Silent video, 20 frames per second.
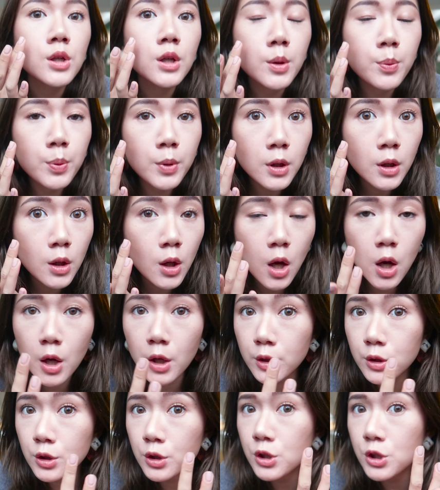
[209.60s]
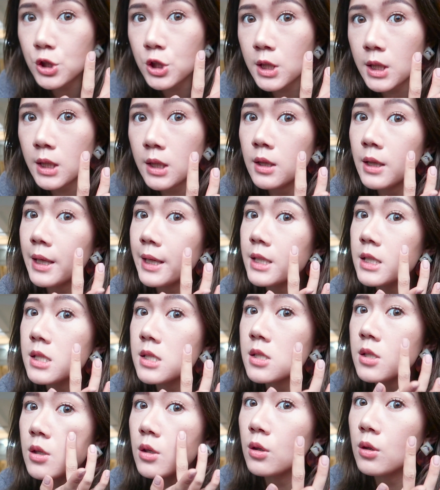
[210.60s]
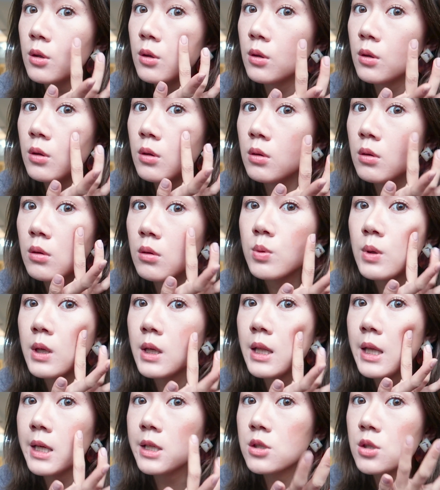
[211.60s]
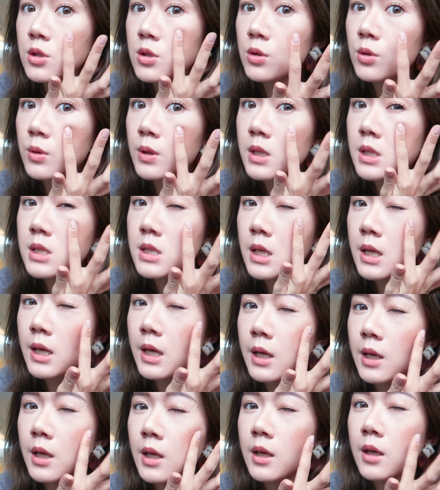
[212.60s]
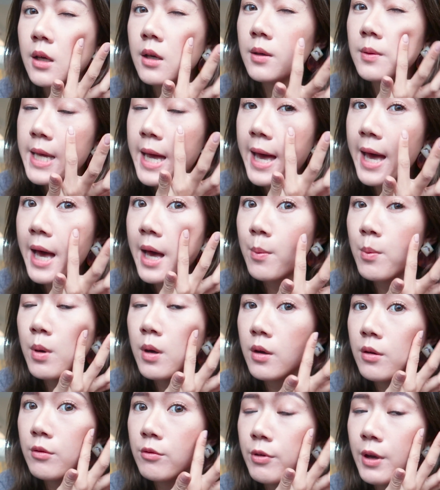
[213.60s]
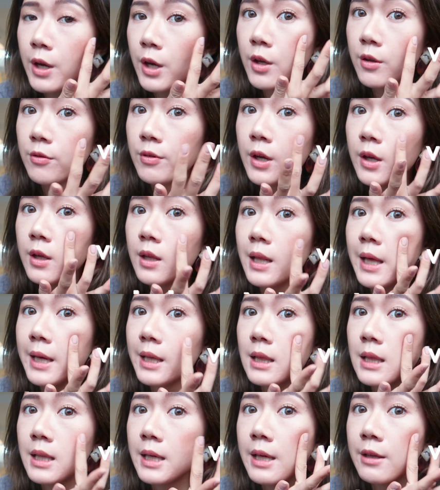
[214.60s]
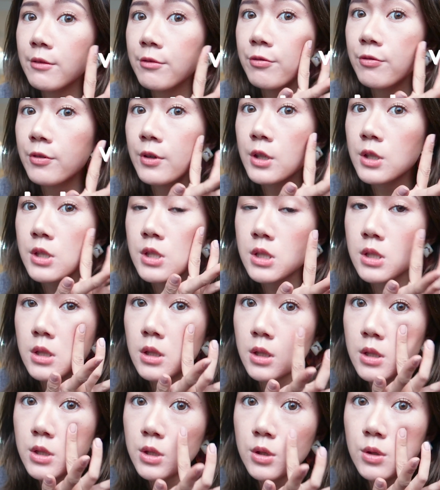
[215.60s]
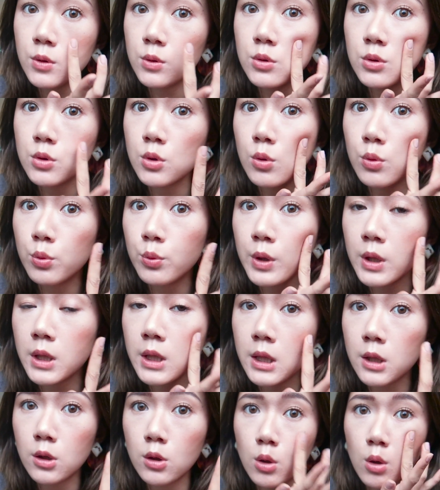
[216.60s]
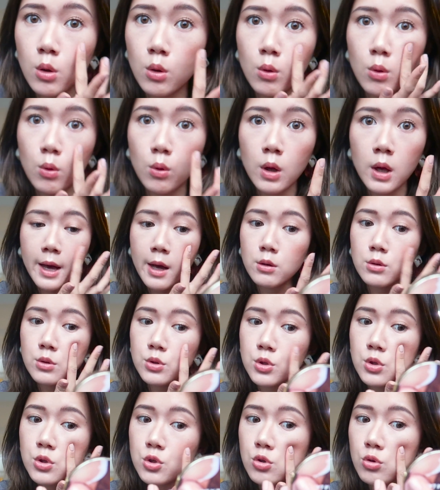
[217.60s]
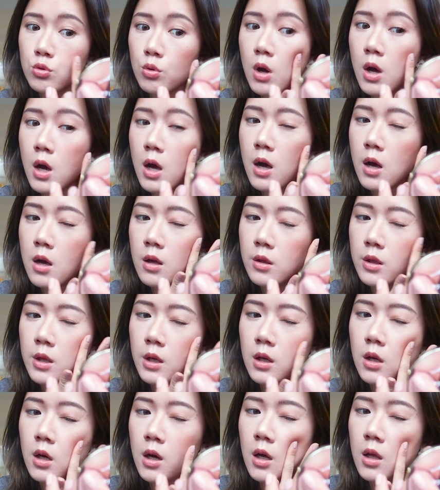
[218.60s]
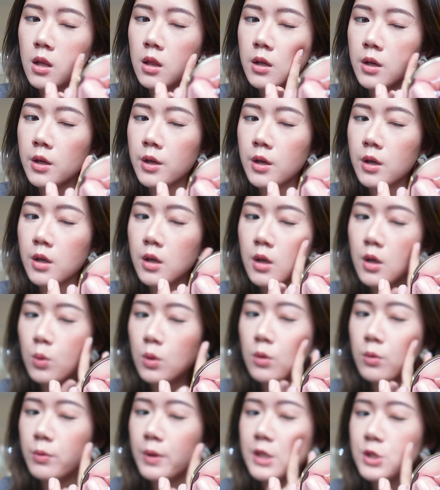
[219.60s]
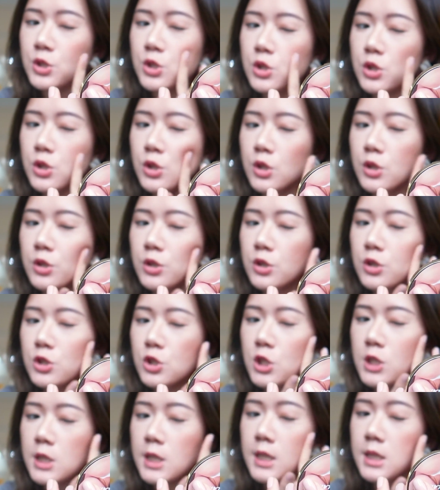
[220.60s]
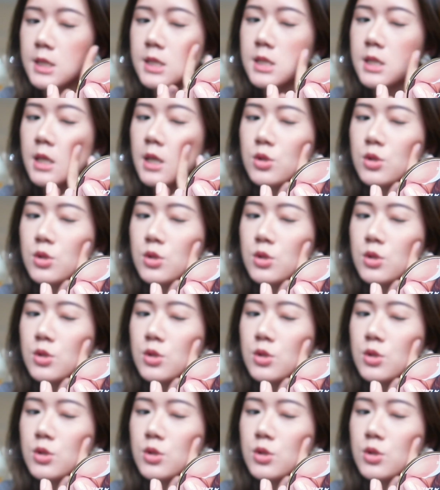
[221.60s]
So you can put it on your cheek like so. What I like to do is I dab very, very lightly at first because you don't really know how strong the color will register on your cheeks.